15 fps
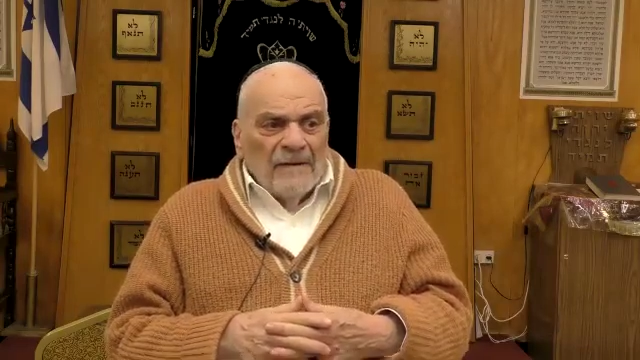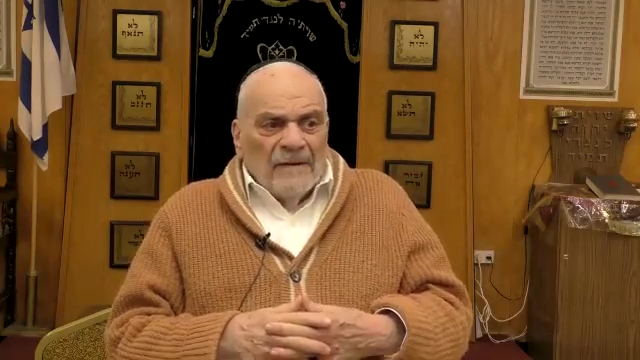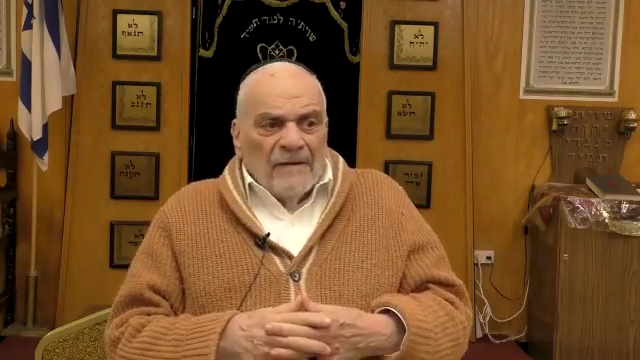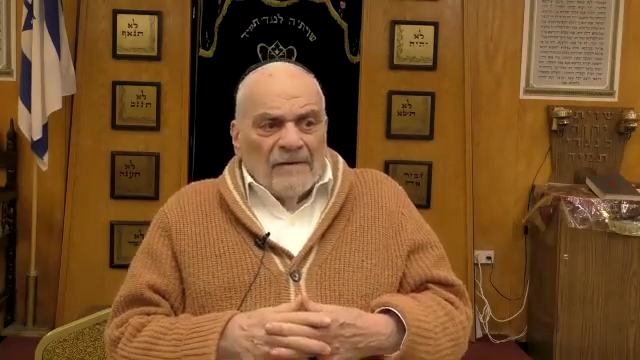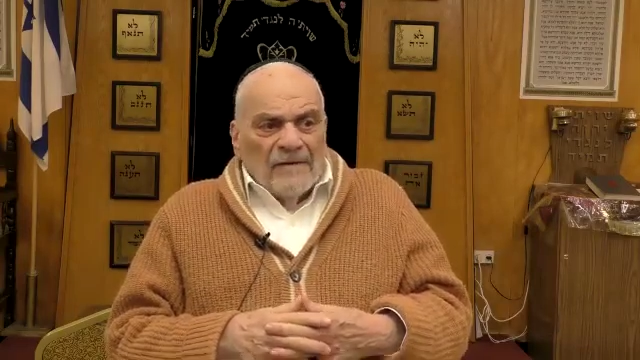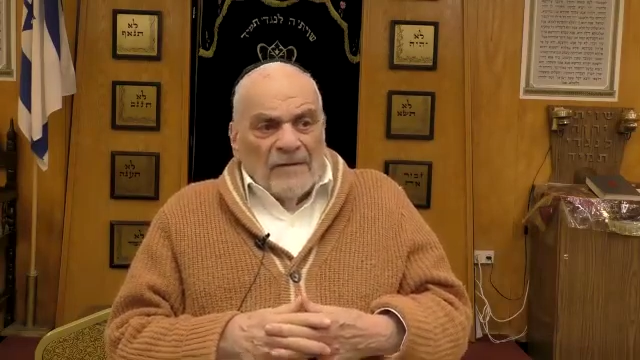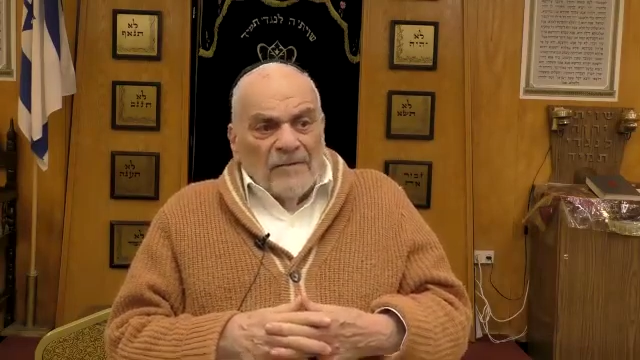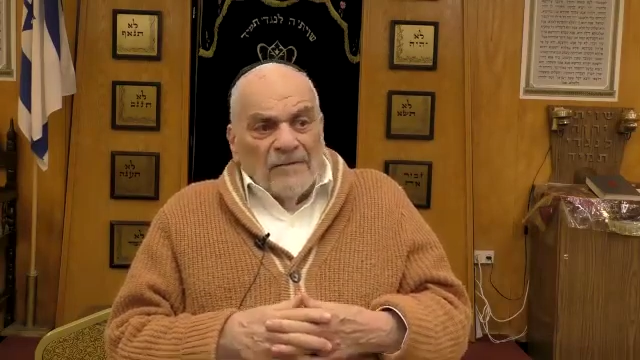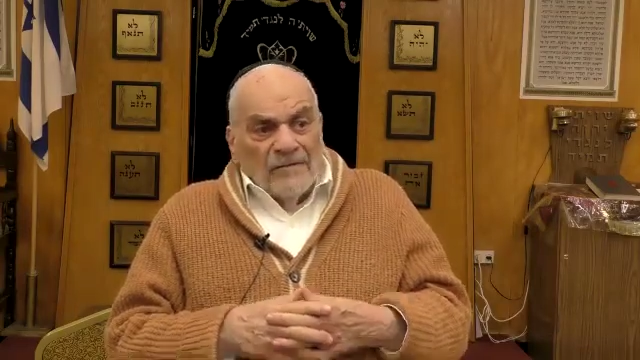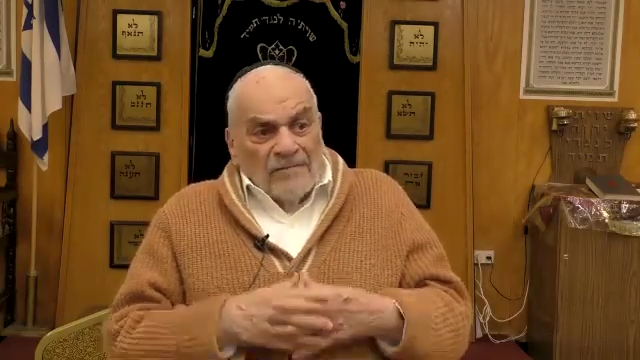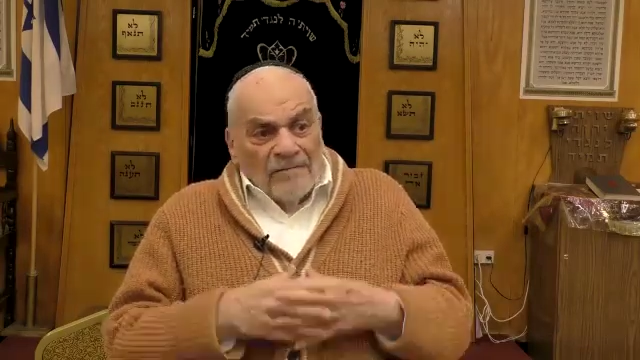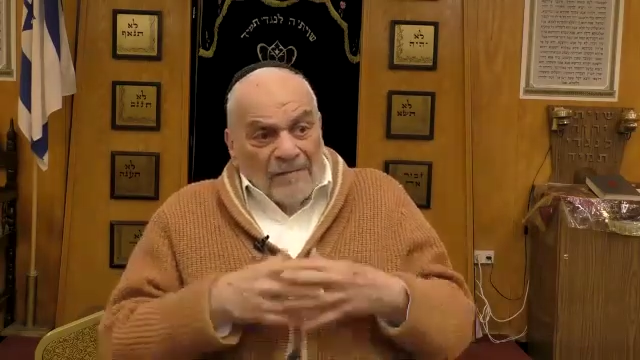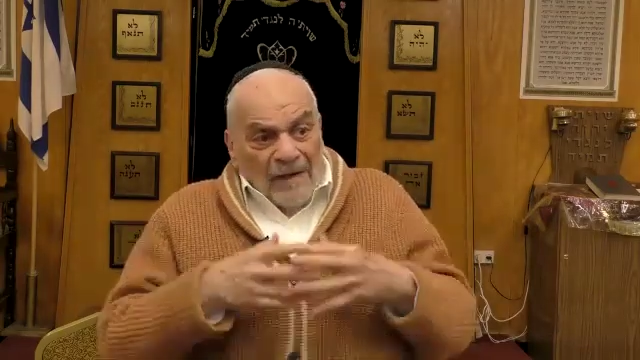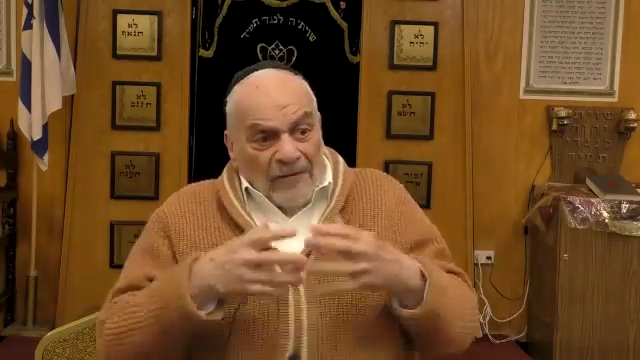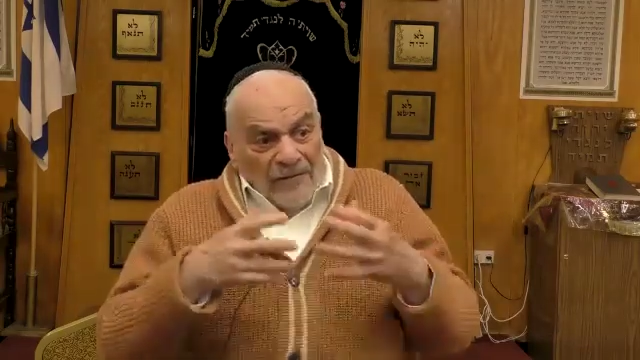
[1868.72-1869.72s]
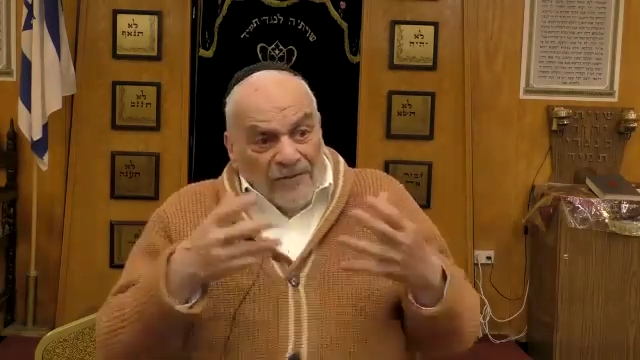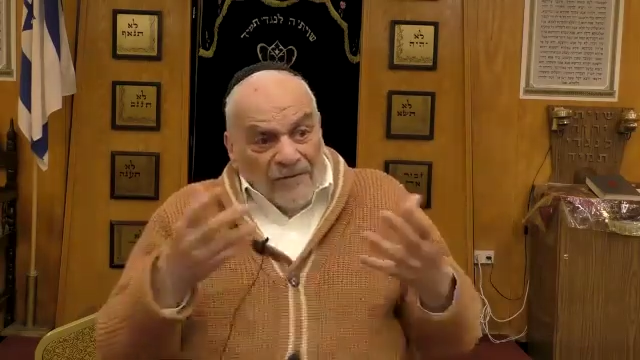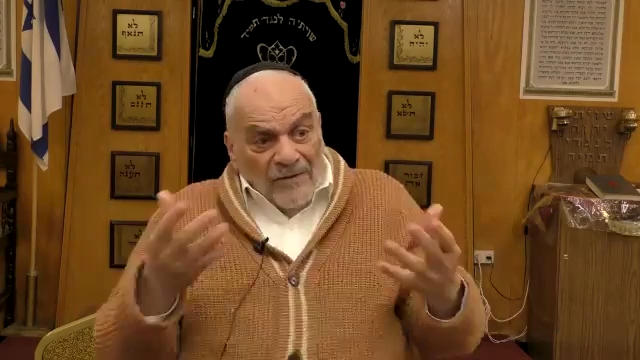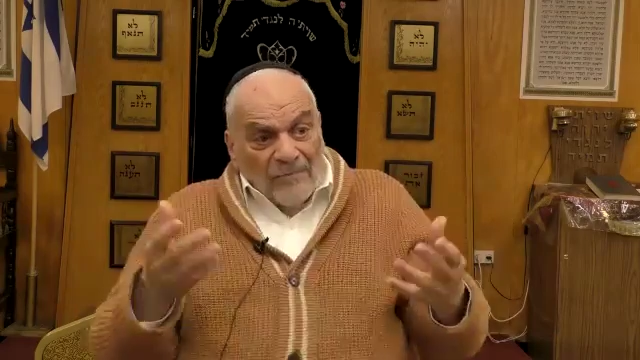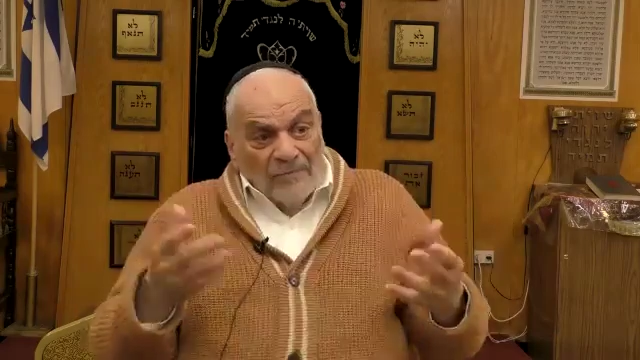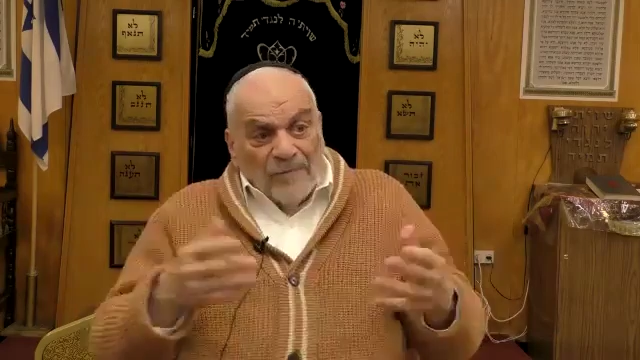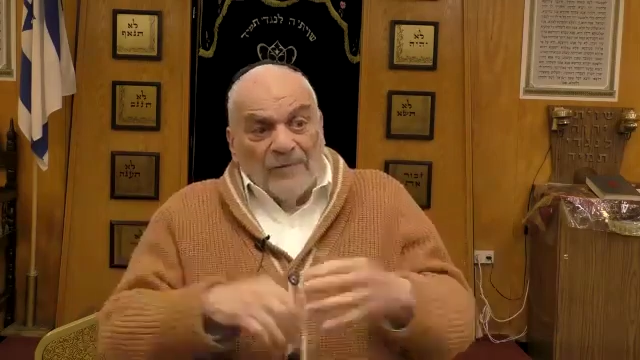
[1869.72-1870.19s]
So that was
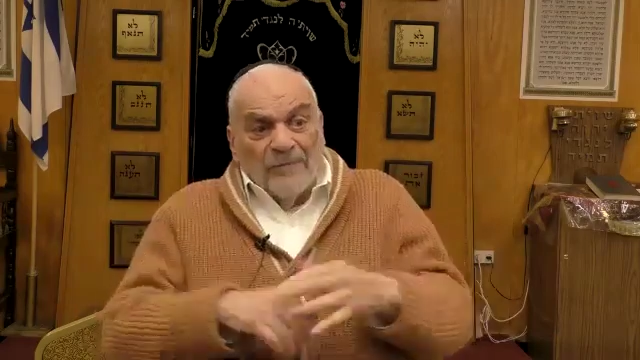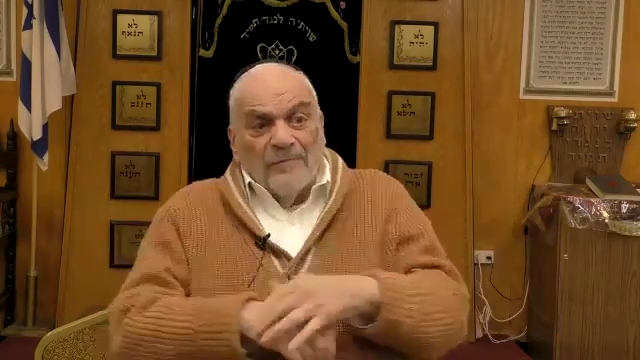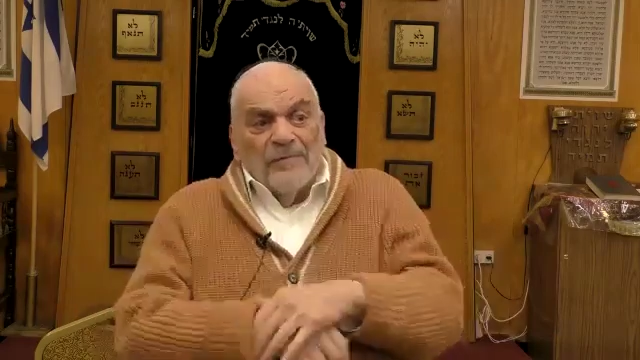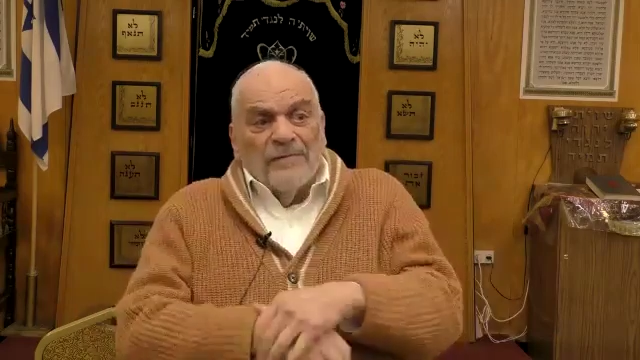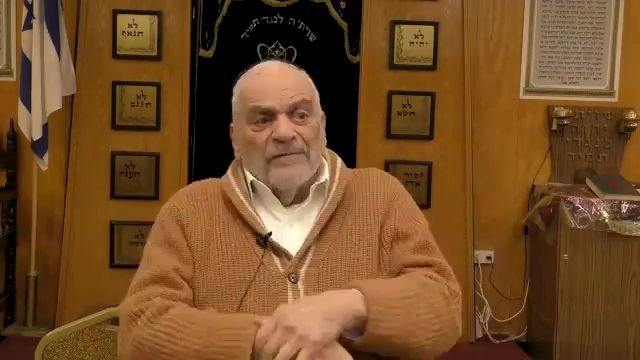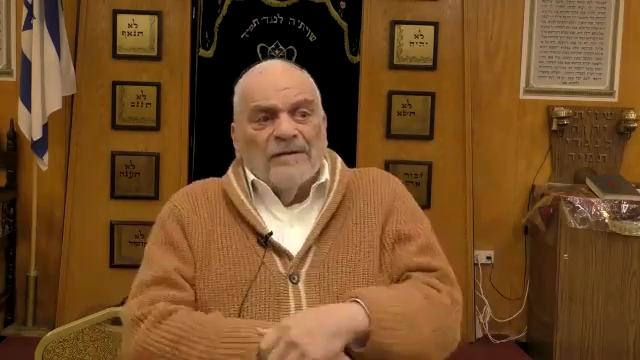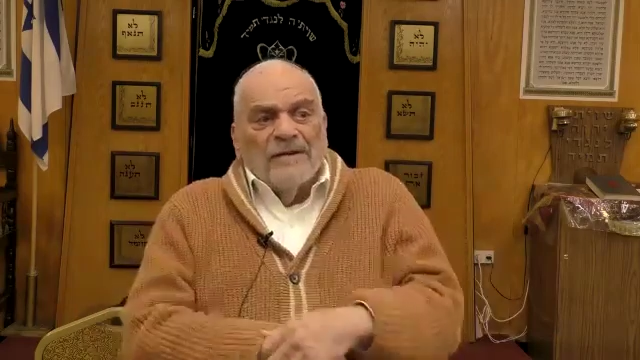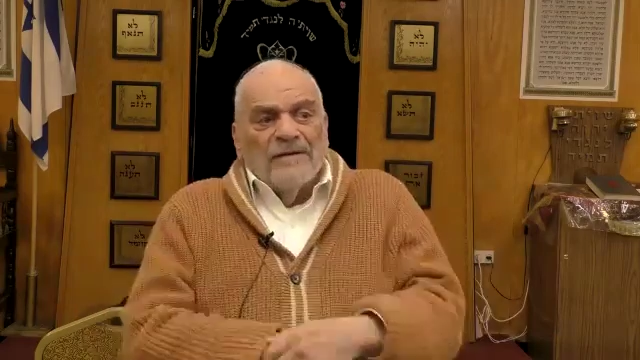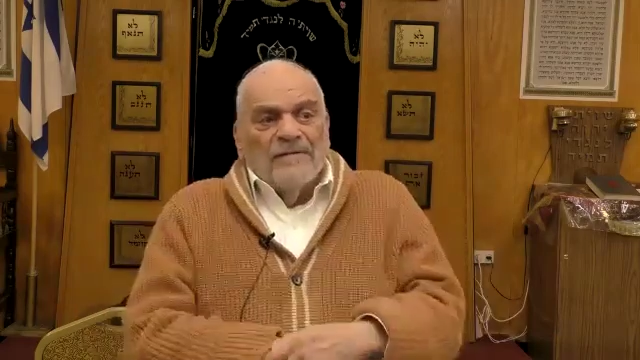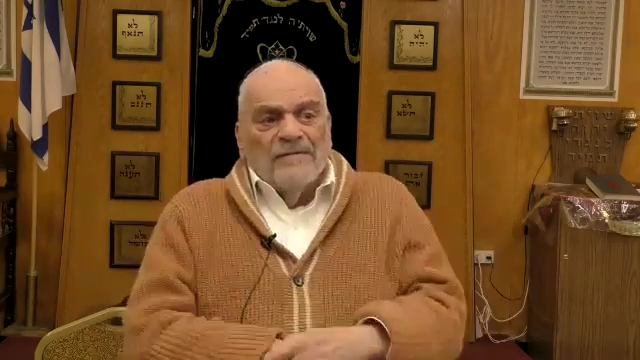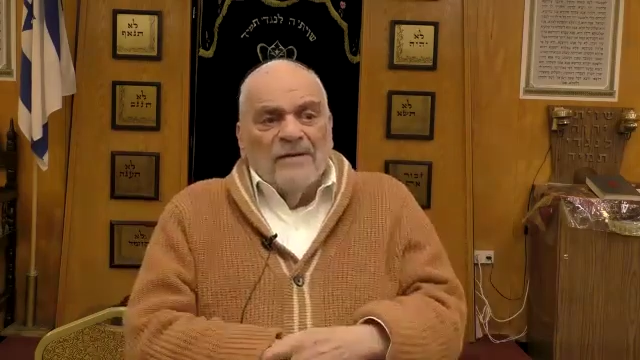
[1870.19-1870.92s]
the purpose of